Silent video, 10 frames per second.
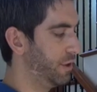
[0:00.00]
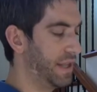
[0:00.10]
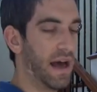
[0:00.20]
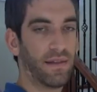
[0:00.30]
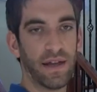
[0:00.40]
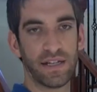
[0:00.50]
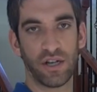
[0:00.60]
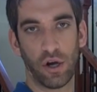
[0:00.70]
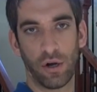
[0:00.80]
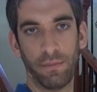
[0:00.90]
will not let us
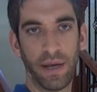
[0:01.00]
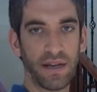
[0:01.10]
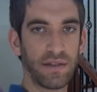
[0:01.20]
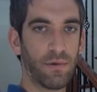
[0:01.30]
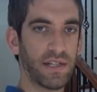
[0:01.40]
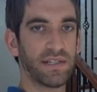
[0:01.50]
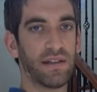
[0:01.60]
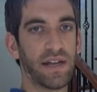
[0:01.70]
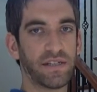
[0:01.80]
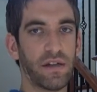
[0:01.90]
arm because it wants to
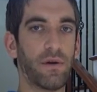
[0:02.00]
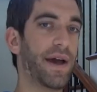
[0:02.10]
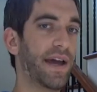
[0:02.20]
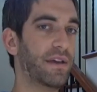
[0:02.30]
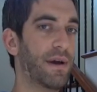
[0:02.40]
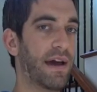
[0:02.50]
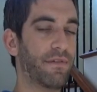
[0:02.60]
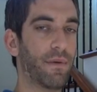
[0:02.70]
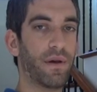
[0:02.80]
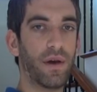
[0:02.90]
let us know, hey, you
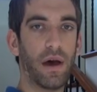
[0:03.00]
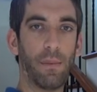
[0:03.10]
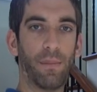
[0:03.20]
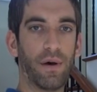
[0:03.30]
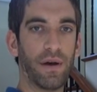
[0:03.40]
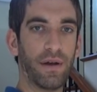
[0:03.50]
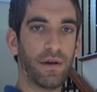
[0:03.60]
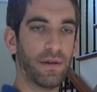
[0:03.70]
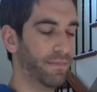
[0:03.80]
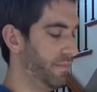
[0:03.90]
have a, a,
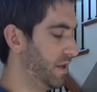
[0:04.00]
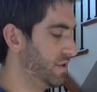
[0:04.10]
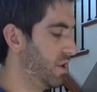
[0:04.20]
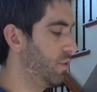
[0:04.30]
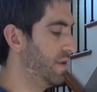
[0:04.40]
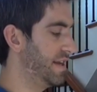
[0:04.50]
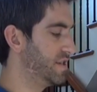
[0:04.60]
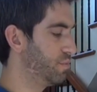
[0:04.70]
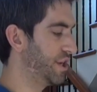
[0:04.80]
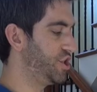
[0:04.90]
uh, a zone that
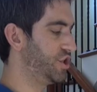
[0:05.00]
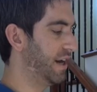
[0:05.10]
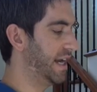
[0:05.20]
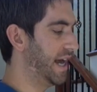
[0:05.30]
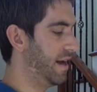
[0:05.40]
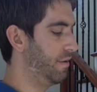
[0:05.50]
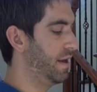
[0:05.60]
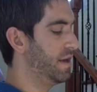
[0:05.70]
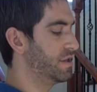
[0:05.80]
is breached right now.